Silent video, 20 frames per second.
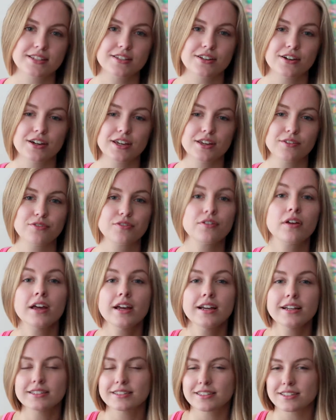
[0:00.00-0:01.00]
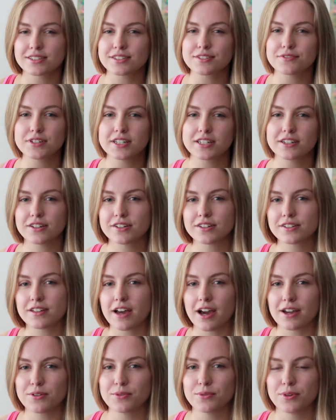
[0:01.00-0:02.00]
So if there's a video
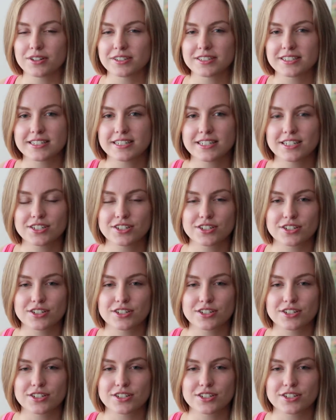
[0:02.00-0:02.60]
that you want to see,